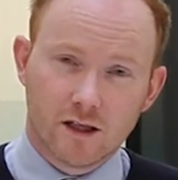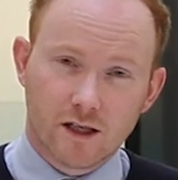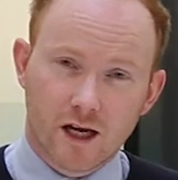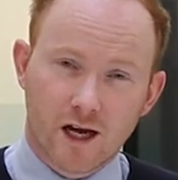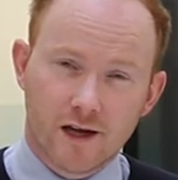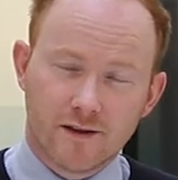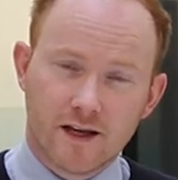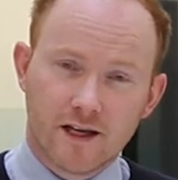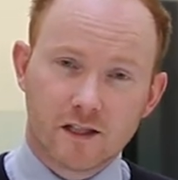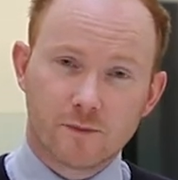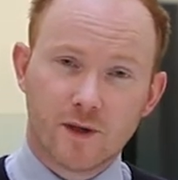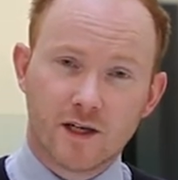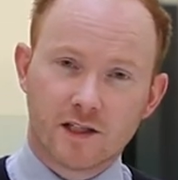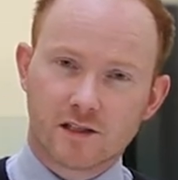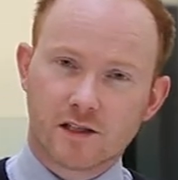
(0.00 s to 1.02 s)
and there's
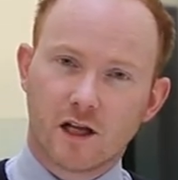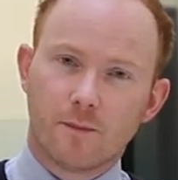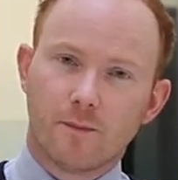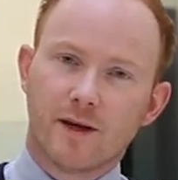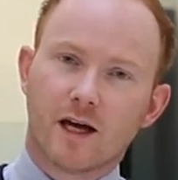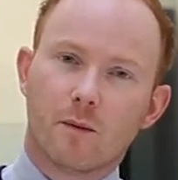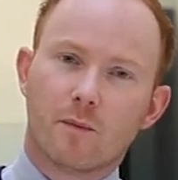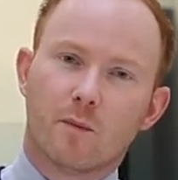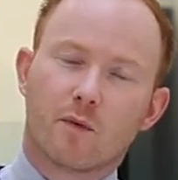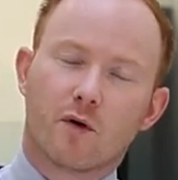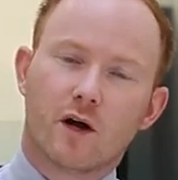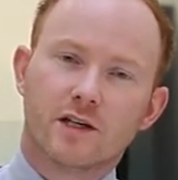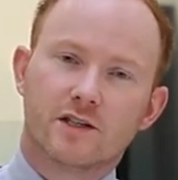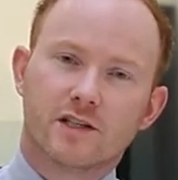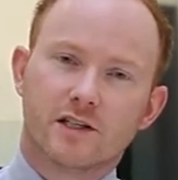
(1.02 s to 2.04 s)
been a slight pickup in
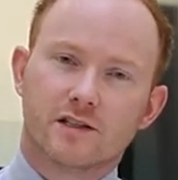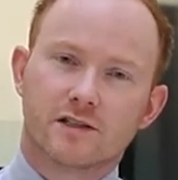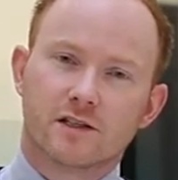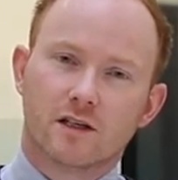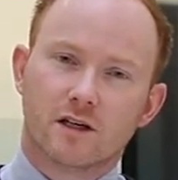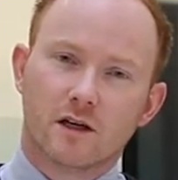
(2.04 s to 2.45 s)
prices